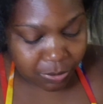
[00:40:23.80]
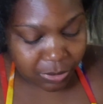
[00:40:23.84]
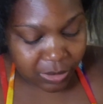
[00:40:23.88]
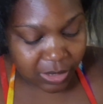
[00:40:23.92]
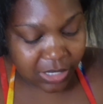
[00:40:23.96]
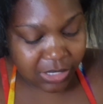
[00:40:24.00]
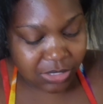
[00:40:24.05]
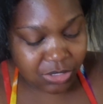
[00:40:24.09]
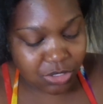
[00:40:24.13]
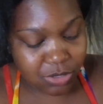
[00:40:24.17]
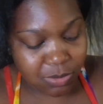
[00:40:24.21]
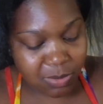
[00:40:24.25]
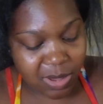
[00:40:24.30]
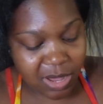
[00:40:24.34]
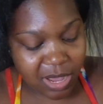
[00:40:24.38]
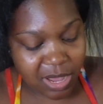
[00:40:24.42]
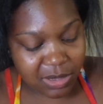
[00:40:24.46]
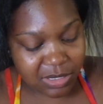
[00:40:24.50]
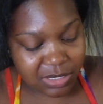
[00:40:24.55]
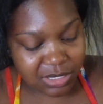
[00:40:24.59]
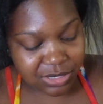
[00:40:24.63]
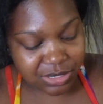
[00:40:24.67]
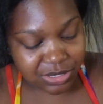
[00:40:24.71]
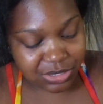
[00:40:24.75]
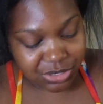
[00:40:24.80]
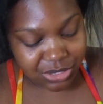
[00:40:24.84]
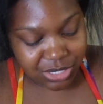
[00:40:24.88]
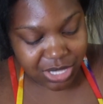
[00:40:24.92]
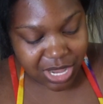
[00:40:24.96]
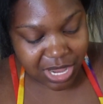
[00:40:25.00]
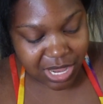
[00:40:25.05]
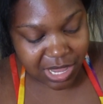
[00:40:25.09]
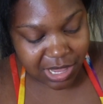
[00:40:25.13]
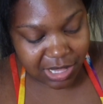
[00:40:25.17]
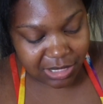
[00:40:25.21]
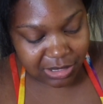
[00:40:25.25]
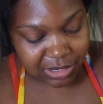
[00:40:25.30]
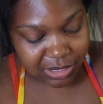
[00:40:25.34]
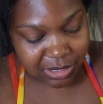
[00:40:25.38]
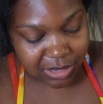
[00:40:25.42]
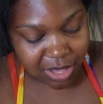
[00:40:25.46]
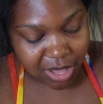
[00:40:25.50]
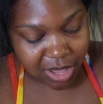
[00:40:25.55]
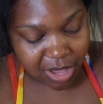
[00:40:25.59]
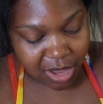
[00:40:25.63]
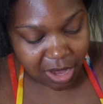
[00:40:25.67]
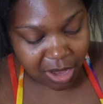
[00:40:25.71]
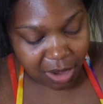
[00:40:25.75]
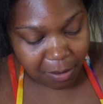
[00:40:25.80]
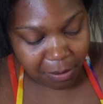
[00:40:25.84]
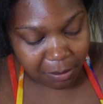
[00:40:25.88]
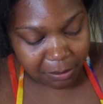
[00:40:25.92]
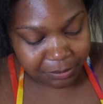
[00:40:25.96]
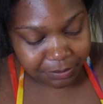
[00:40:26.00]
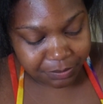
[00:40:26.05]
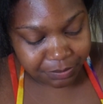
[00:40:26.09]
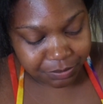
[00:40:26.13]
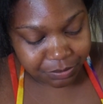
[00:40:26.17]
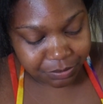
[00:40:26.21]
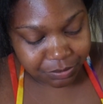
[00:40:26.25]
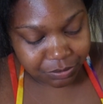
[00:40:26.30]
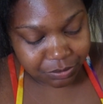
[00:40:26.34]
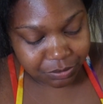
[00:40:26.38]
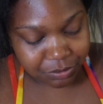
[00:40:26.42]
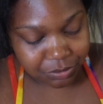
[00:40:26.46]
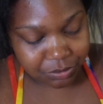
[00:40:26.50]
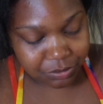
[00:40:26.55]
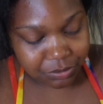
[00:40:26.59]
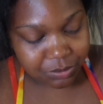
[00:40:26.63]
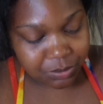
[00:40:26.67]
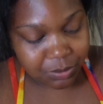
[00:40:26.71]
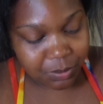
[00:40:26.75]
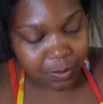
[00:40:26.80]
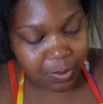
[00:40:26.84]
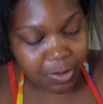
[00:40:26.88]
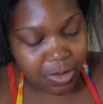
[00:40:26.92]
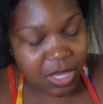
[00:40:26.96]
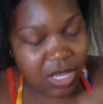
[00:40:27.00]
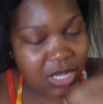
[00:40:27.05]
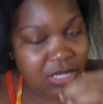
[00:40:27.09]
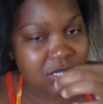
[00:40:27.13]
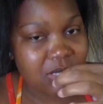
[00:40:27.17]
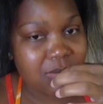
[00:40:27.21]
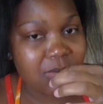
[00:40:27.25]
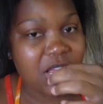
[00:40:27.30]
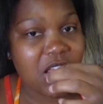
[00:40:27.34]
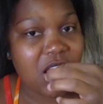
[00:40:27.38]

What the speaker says: And so since they cut the line, because I